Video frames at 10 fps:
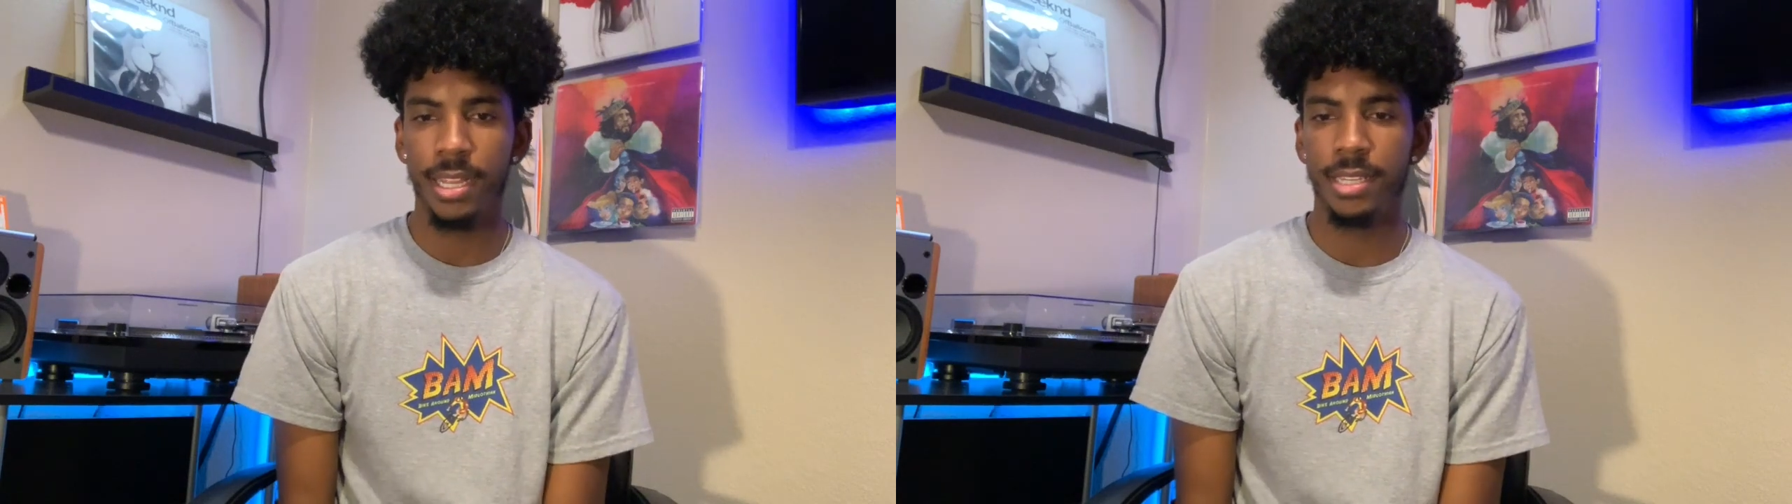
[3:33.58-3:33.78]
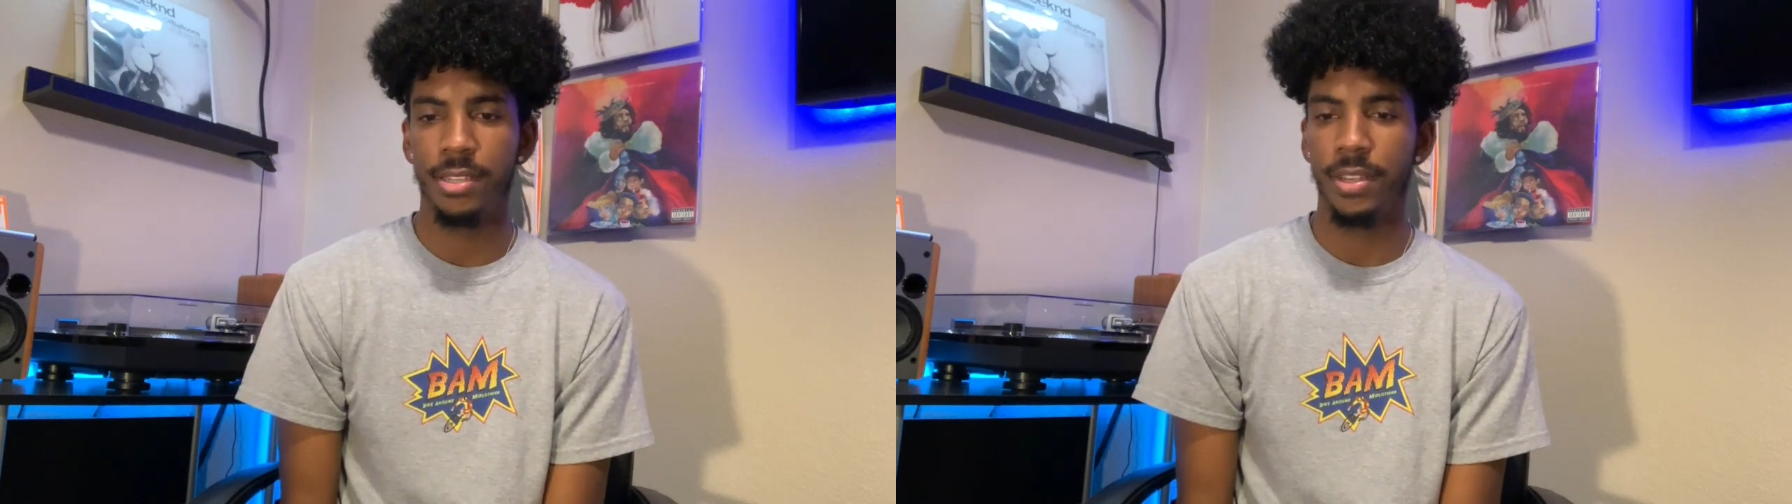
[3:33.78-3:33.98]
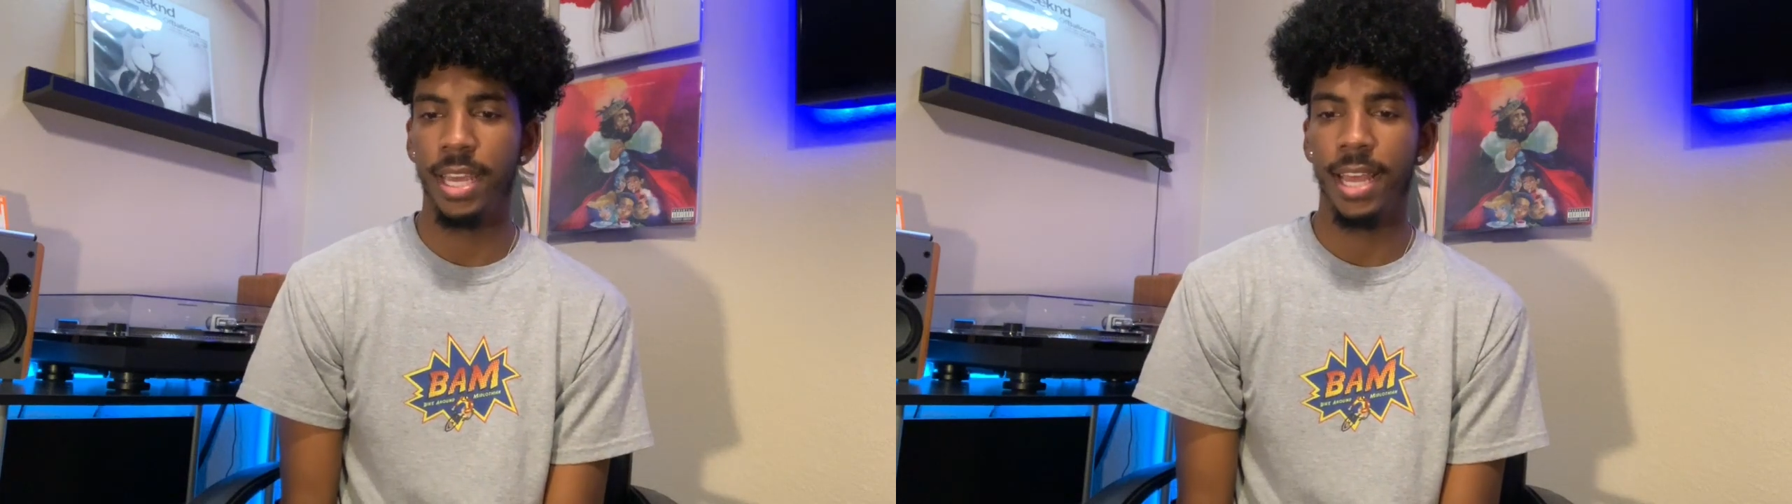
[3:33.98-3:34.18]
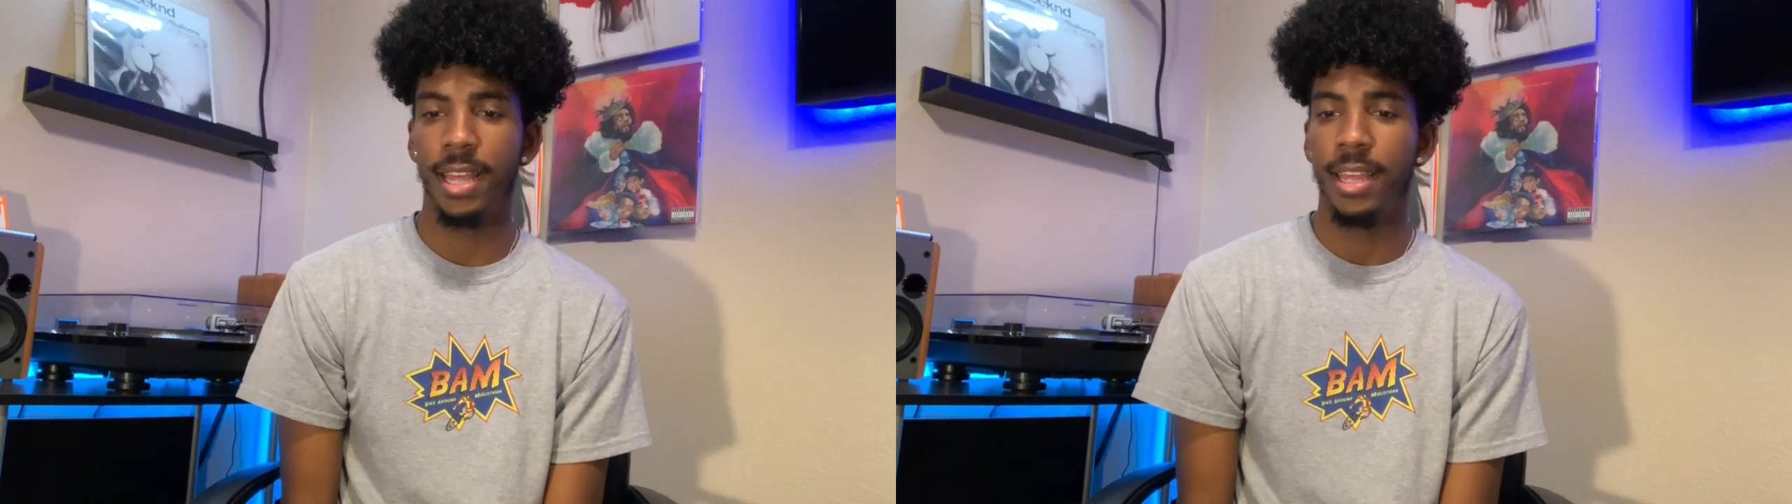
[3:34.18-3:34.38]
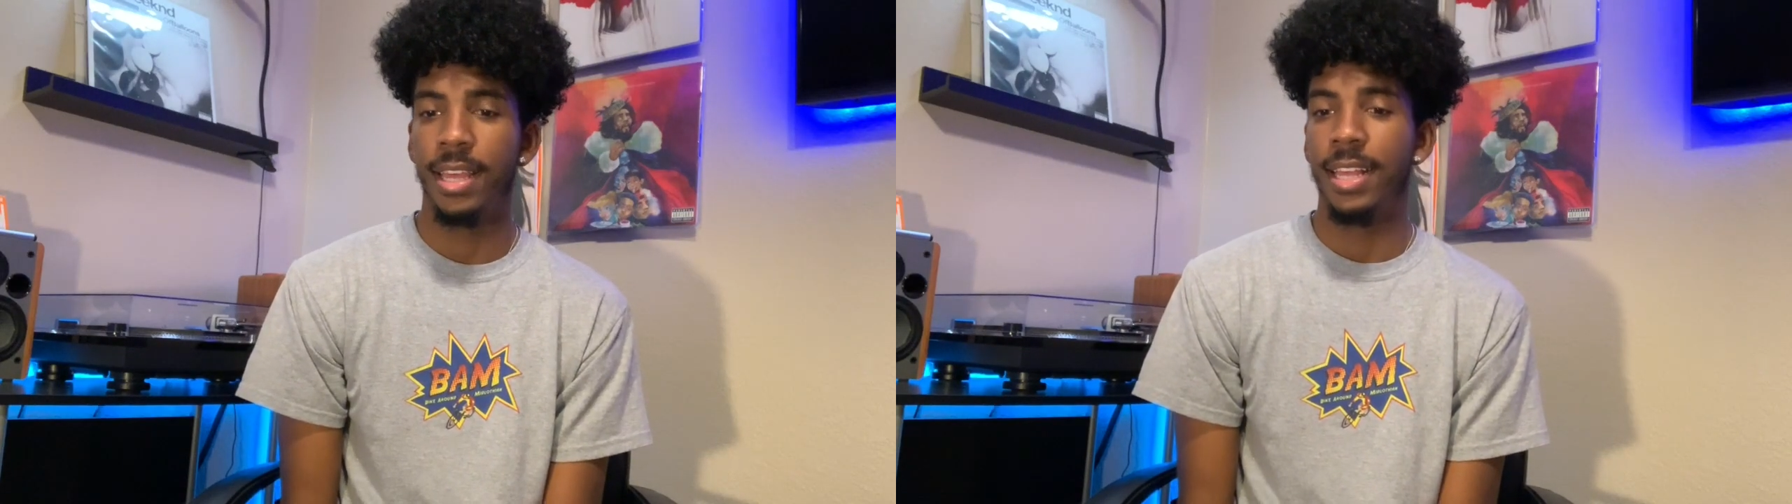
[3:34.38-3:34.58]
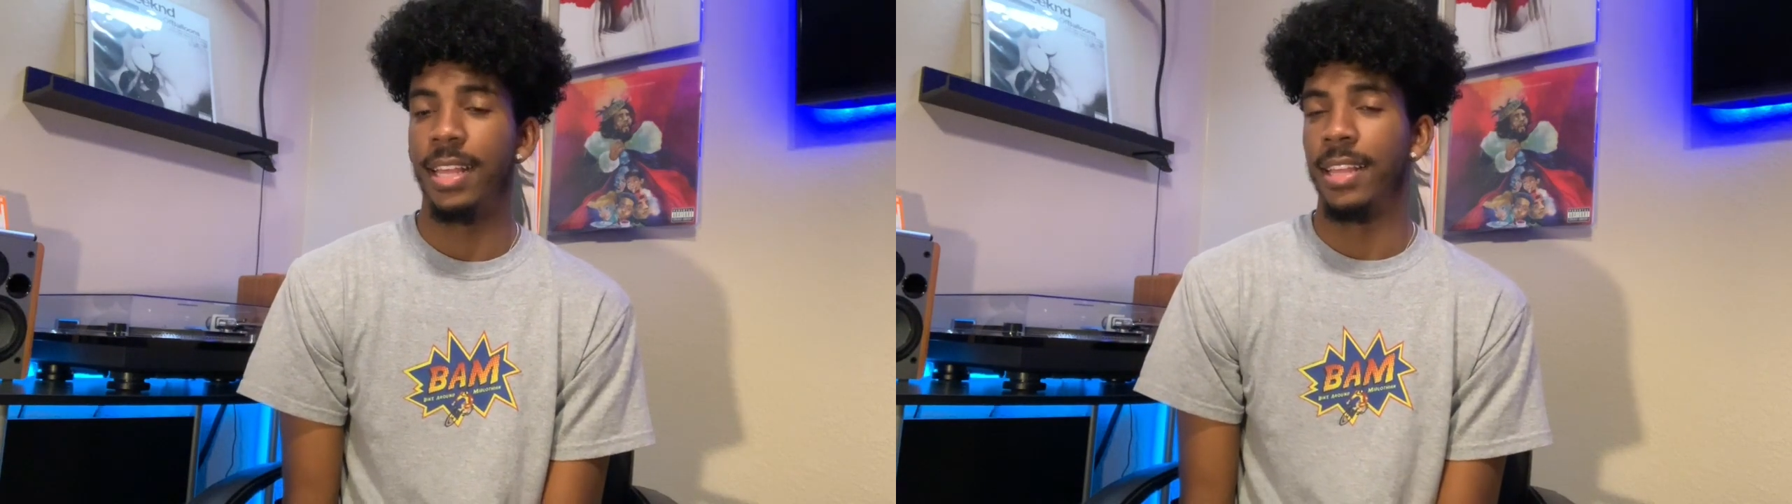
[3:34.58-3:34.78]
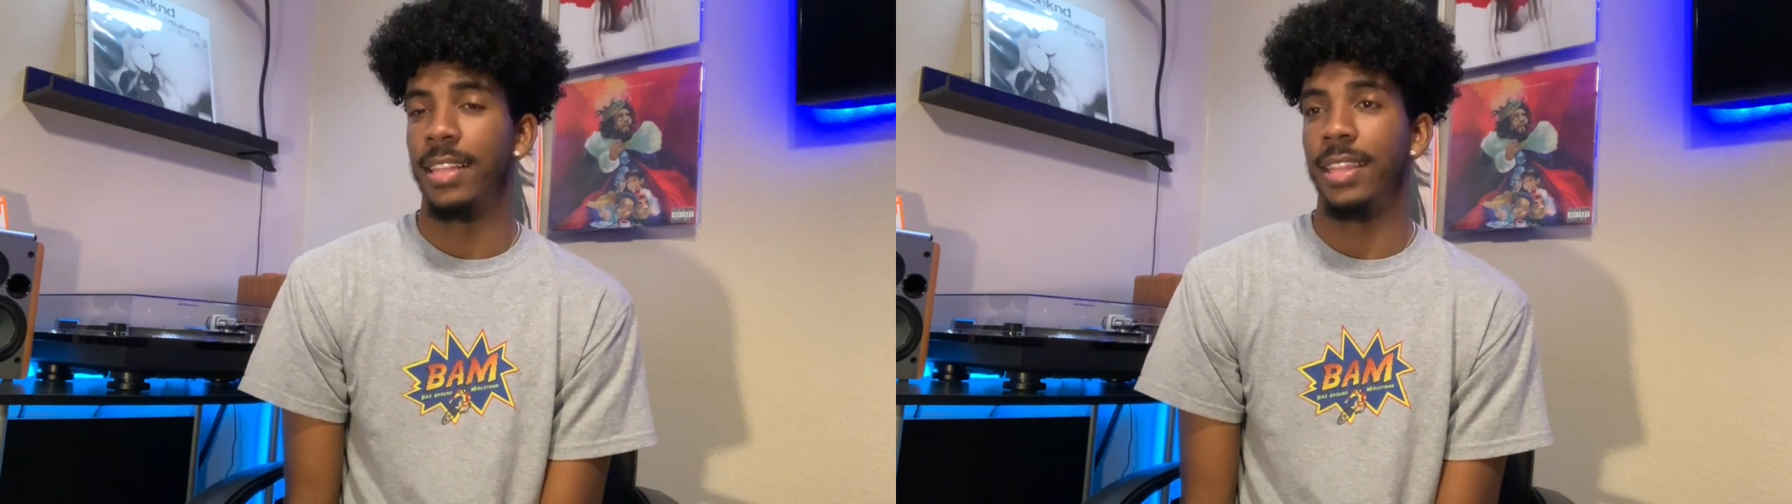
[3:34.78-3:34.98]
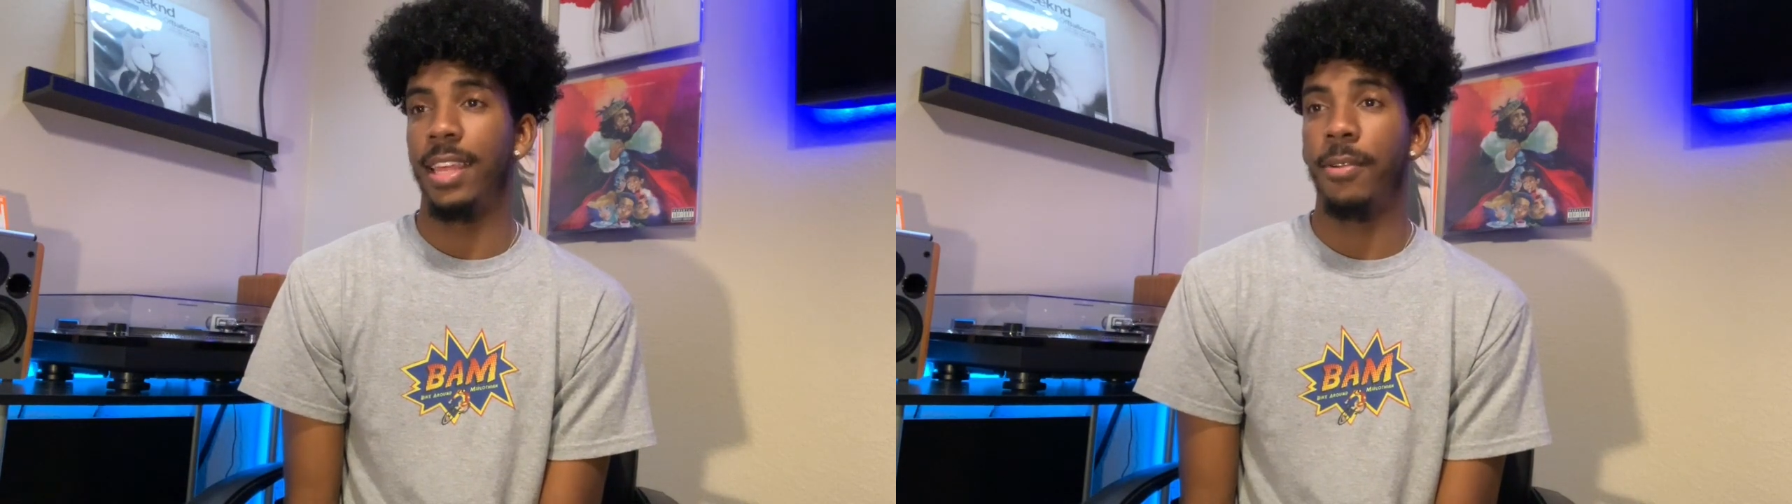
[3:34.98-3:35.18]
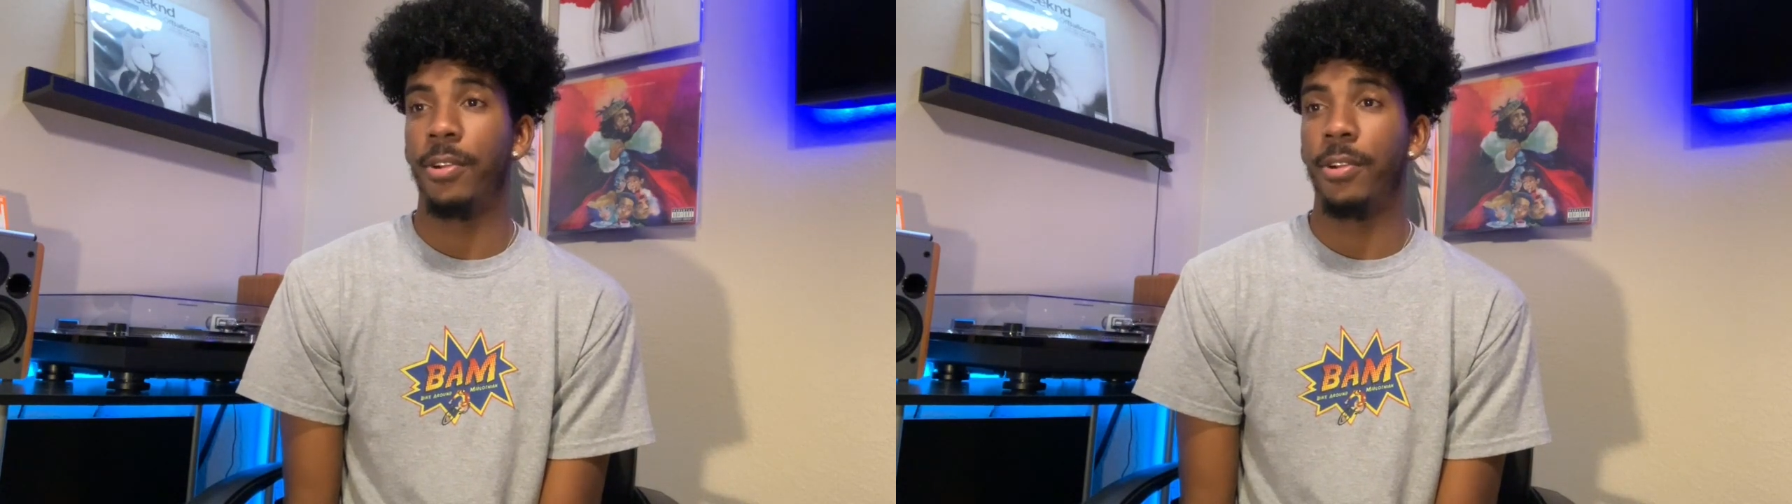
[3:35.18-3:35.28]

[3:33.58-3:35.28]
So yeah, they